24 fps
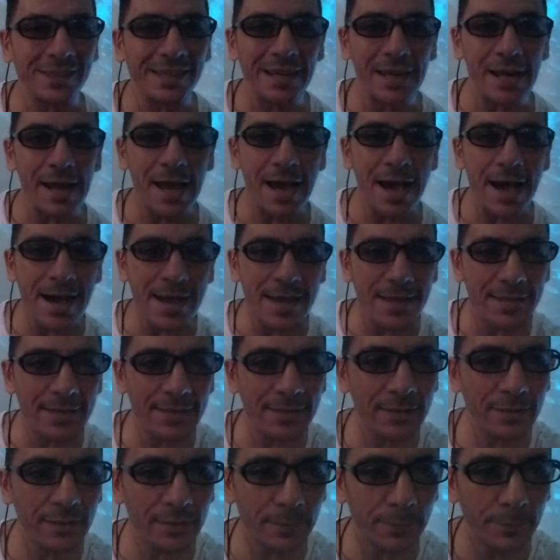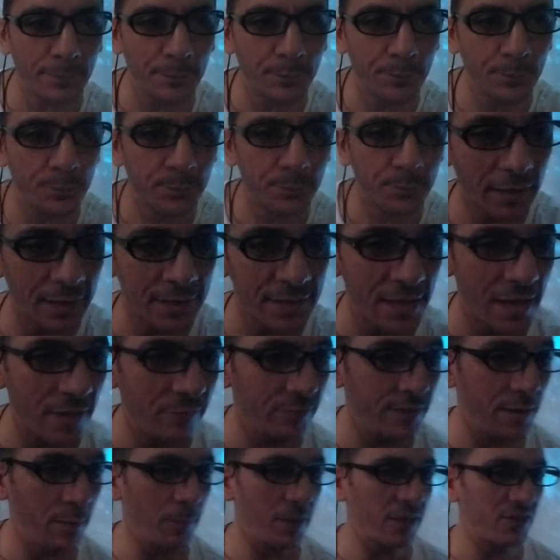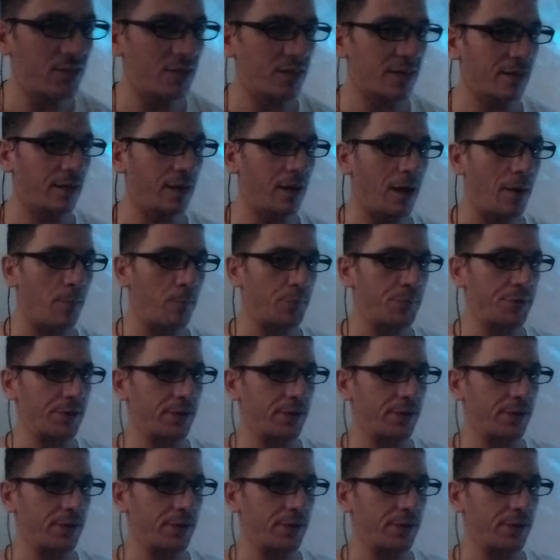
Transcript: light I have the magic lamp